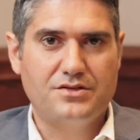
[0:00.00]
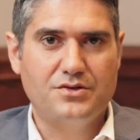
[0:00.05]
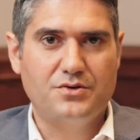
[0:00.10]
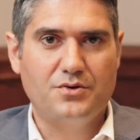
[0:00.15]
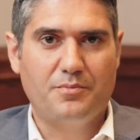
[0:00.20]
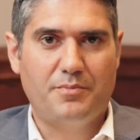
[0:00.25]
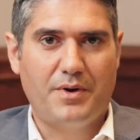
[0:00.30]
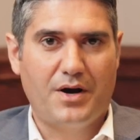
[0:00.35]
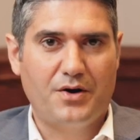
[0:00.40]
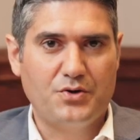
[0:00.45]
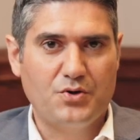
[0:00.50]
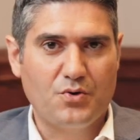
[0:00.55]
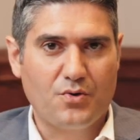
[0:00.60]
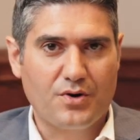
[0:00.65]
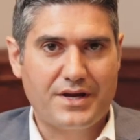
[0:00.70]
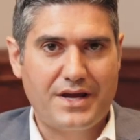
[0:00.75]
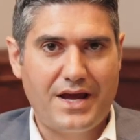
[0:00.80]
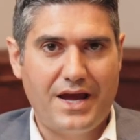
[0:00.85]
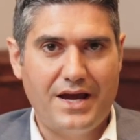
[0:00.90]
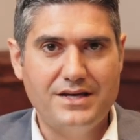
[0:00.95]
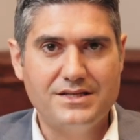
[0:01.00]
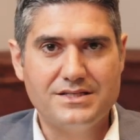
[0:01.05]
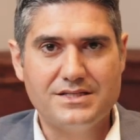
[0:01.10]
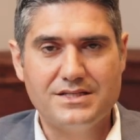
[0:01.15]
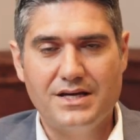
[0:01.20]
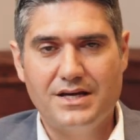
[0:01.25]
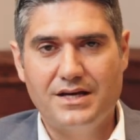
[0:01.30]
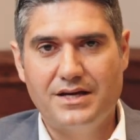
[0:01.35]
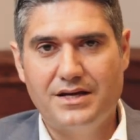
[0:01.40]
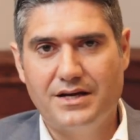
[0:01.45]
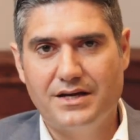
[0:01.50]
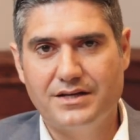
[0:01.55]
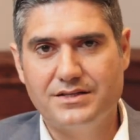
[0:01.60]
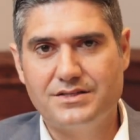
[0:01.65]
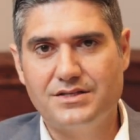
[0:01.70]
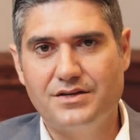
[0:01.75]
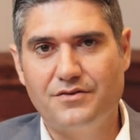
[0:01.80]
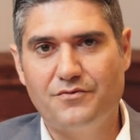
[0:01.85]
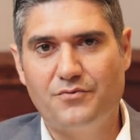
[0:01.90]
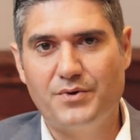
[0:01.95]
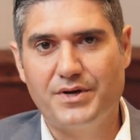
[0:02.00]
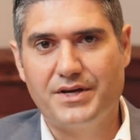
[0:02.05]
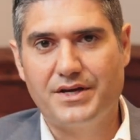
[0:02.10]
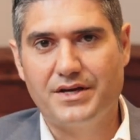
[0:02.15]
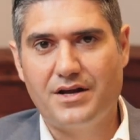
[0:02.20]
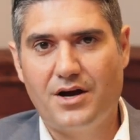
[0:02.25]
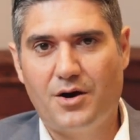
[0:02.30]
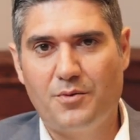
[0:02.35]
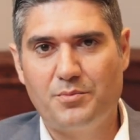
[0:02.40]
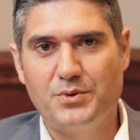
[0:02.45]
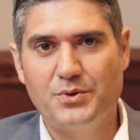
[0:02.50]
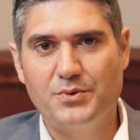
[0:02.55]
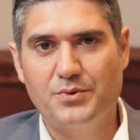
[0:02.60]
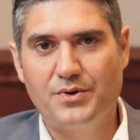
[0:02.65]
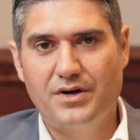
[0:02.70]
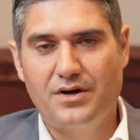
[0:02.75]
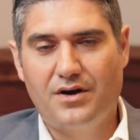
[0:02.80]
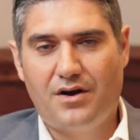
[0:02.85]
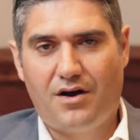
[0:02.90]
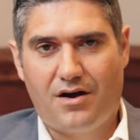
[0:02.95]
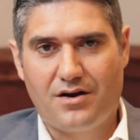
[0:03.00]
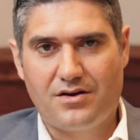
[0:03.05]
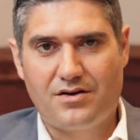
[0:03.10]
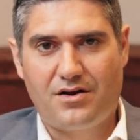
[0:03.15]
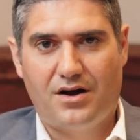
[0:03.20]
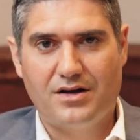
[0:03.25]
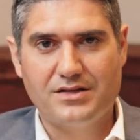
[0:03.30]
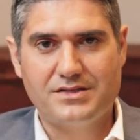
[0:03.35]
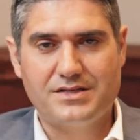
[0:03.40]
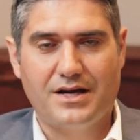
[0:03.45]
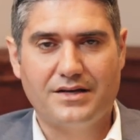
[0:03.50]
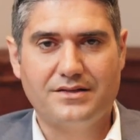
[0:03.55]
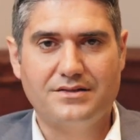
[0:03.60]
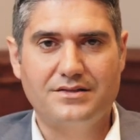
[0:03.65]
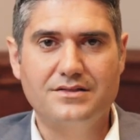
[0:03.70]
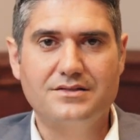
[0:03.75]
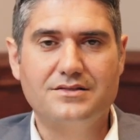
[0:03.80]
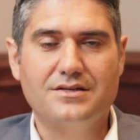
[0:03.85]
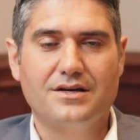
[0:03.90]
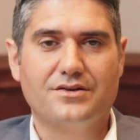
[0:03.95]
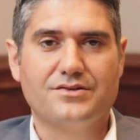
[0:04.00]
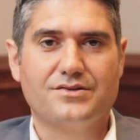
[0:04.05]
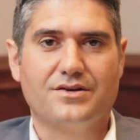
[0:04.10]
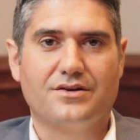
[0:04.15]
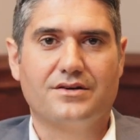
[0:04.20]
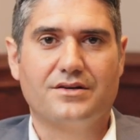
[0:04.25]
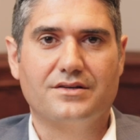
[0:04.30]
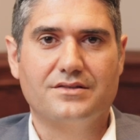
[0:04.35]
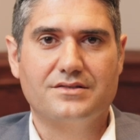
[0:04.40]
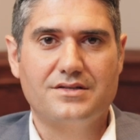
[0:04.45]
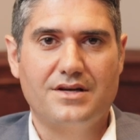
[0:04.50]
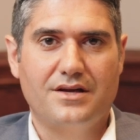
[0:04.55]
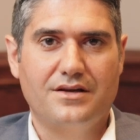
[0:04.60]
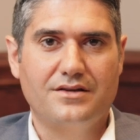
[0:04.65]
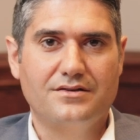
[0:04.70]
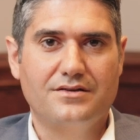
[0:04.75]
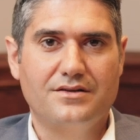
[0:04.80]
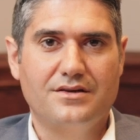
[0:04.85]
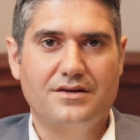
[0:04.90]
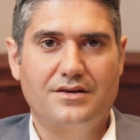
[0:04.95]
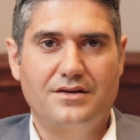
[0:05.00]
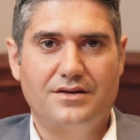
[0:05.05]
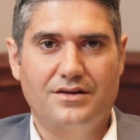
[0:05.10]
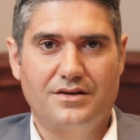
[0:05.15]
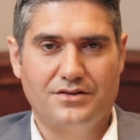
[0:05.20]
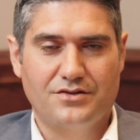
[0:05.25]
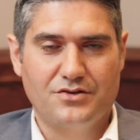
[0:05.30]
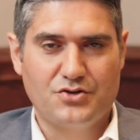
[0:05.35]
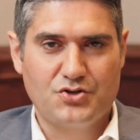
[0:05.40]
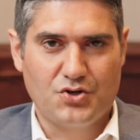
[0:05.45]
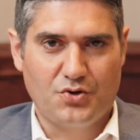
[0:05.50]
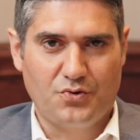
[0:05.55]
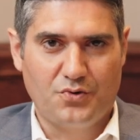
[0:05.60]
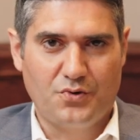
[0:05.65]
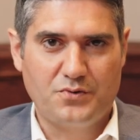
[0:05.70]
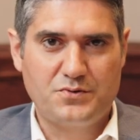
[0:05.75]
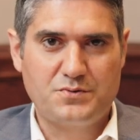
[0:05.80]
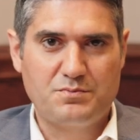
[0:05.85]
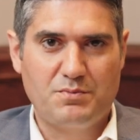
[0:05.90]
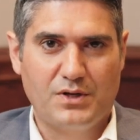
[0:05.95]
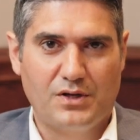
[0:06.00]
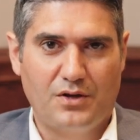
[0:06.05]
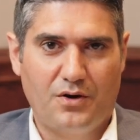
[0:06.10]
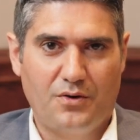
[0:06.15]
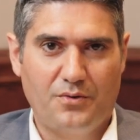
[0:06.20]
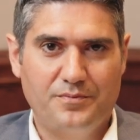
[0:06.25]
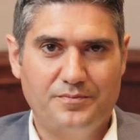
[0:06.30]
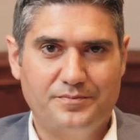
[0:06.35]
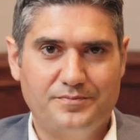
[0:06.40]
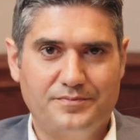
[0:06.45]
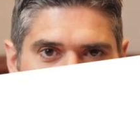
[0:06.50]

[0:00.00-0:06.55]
to you about your case and see if we can help you. Our contact details are contained in the show notes below.